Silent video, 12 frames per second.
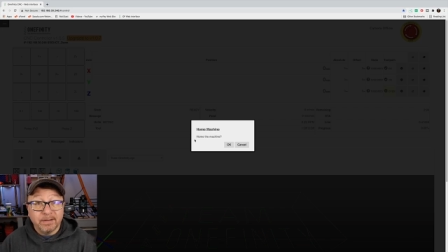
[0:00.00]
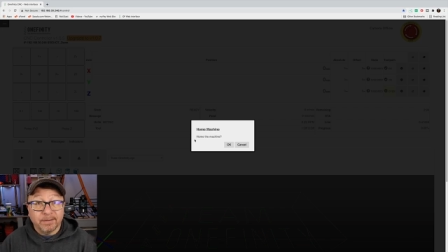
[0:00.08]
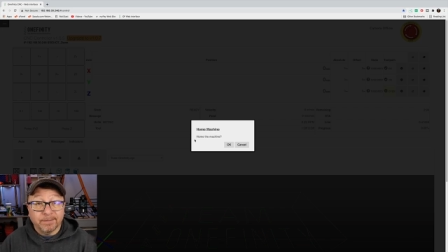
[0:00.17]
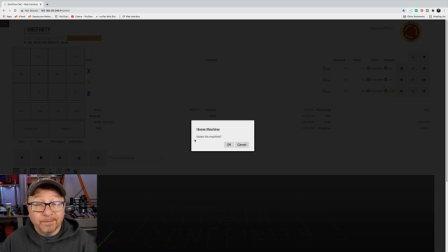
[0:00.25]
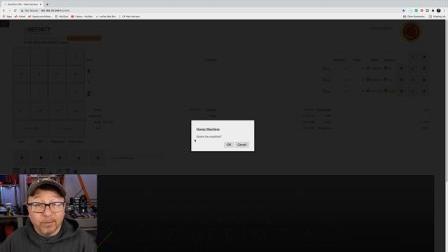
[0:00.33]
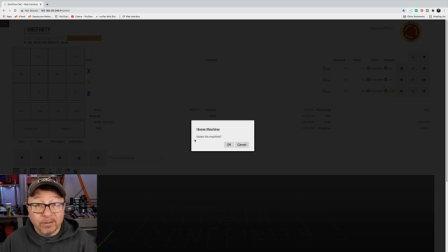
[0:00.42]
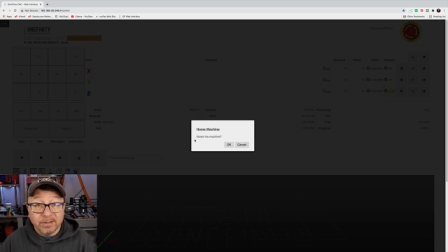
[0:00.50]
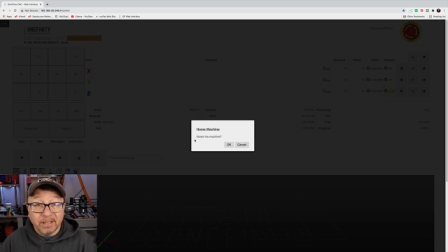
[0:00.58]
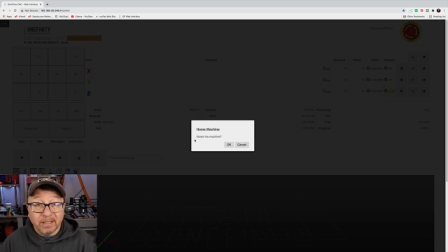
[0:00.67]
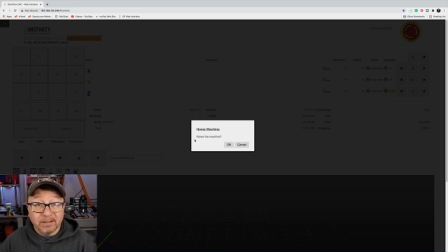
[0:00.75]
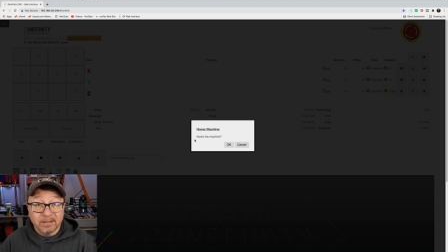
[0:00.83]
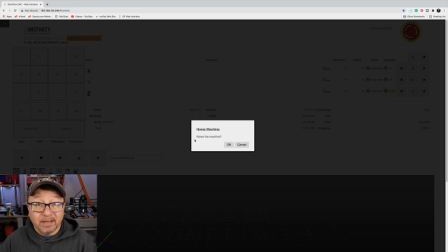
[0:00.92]
The first
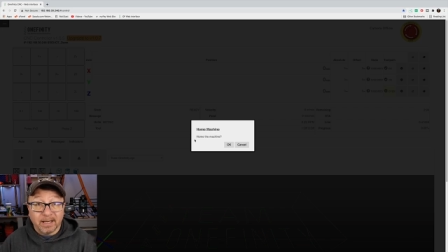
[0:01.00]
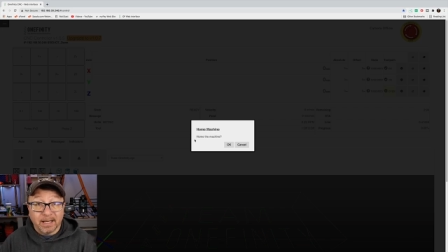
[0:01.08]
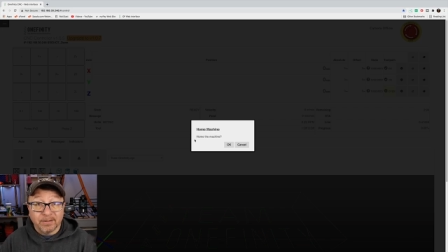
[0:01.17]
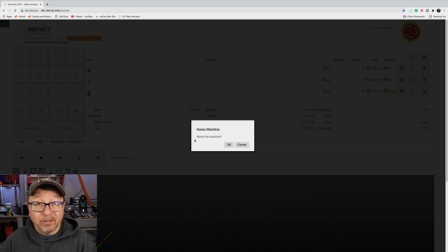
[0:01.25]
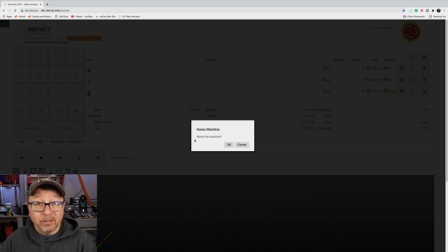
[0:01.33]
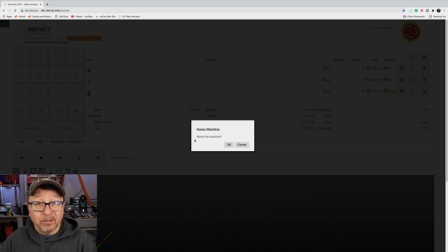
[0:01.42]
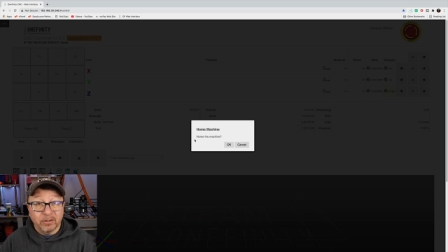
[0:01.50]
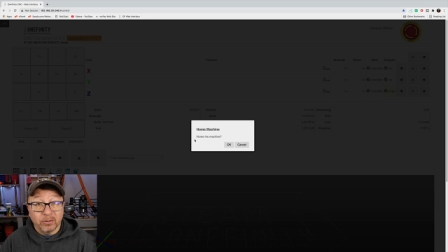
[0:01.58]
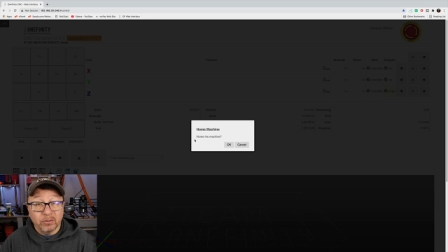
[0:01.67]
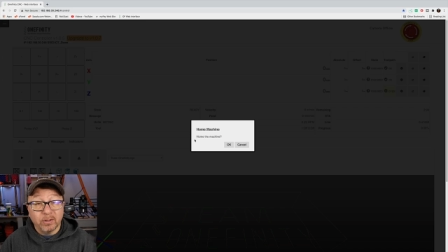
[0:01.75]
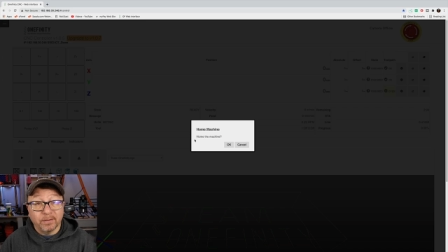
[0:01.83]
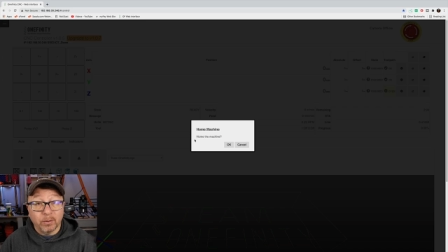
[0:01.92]
thing it's going to ask you to
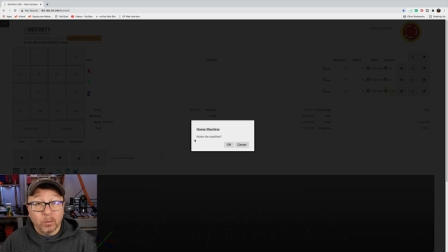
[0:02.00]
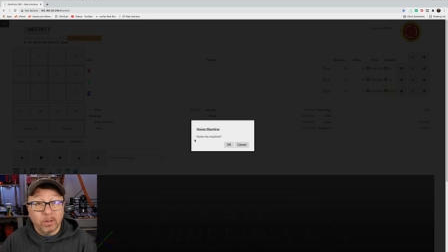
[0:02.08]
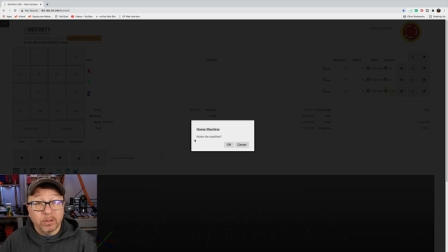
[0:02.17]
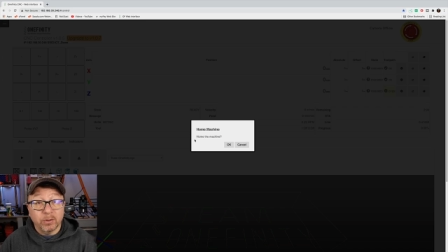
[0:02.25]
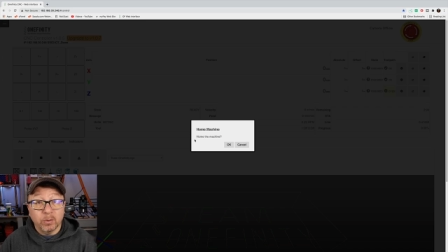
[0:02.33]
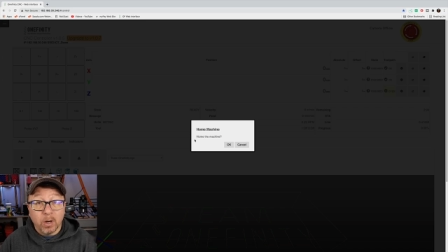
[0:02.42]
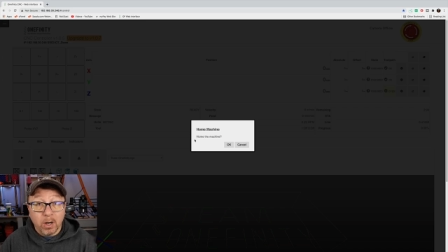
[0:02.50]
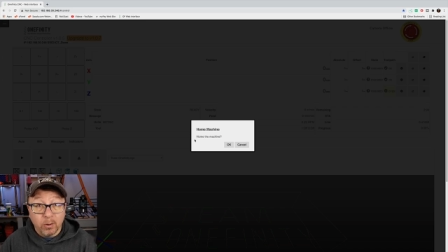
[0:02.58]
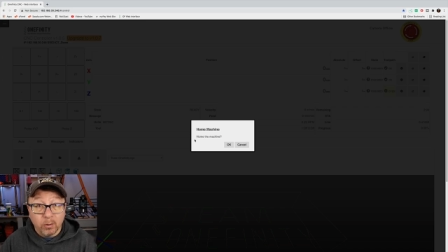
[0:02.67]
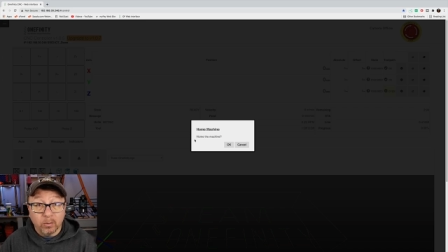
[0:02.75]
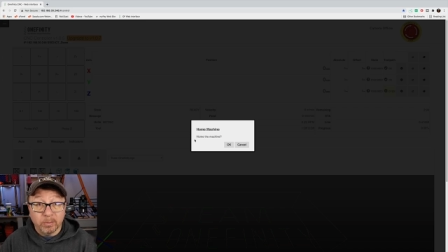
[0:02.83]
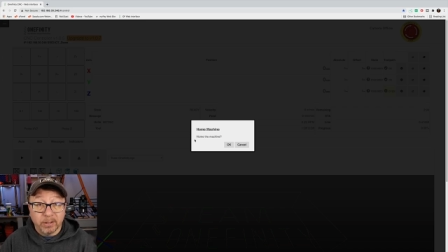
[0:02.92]
do if you want to
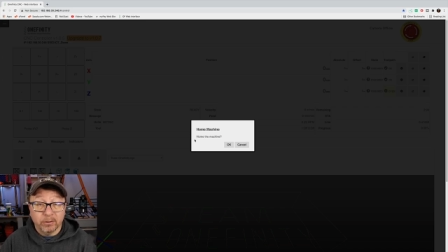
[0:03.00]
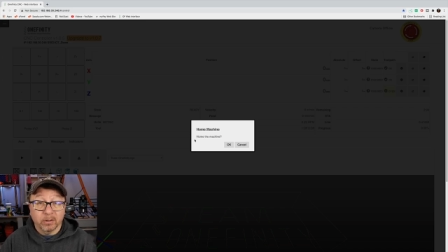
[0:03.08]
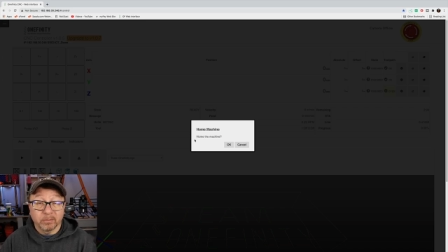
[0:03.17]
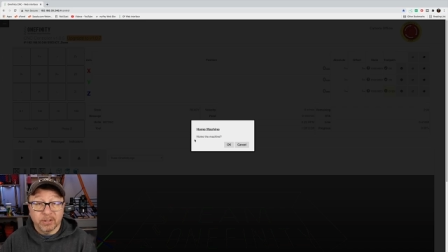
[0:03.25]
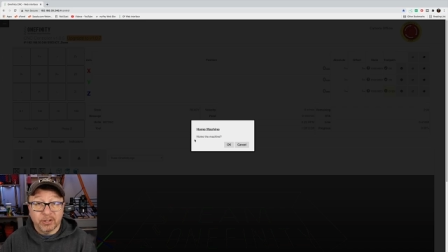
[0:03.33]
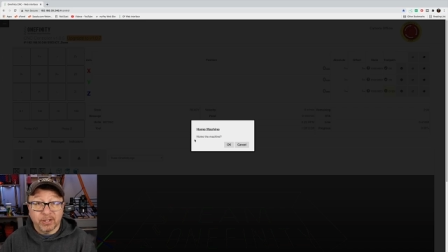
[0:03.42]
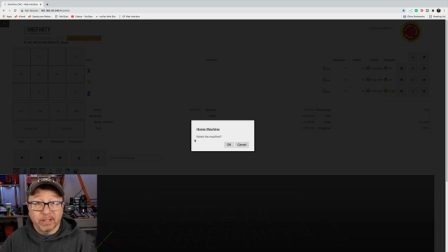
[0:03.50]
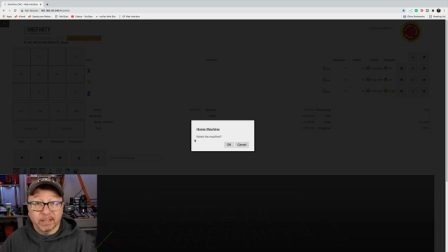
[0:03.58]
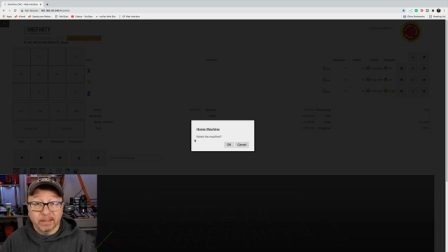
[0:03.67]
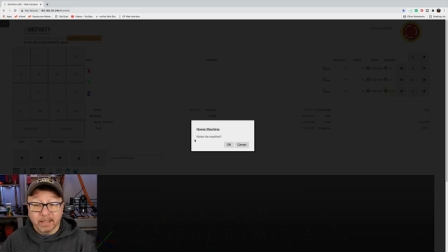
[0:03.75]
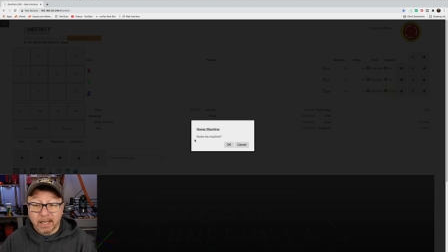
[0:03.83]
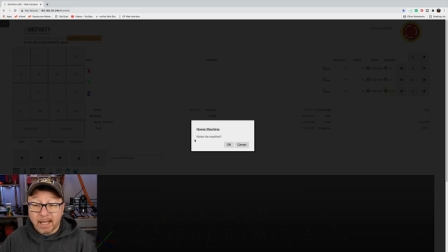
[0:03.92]
home your machine.